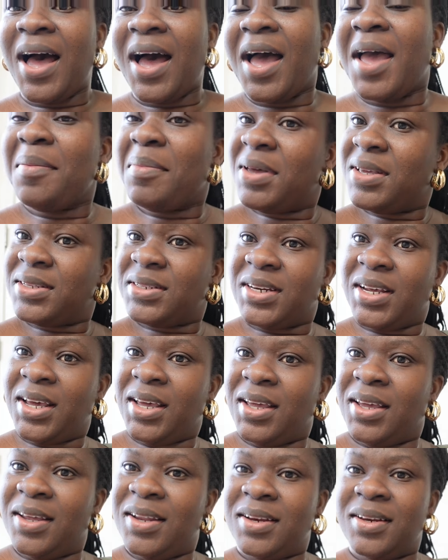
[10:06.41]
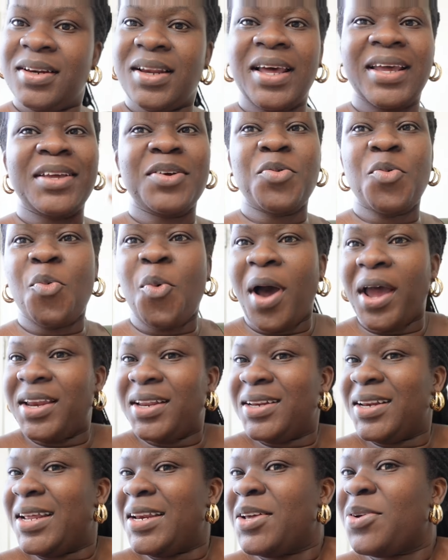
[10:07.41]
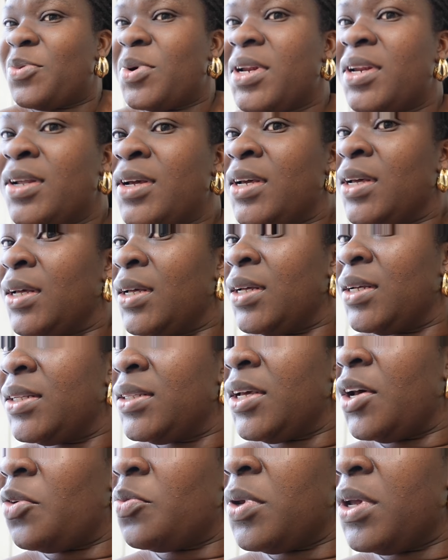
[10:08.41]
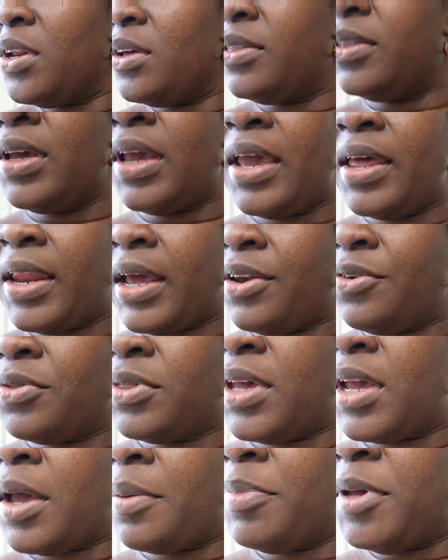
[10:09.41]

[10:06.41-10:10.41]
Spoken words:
I missed it. Like, why didn't anyone tell me anything? And I don't think I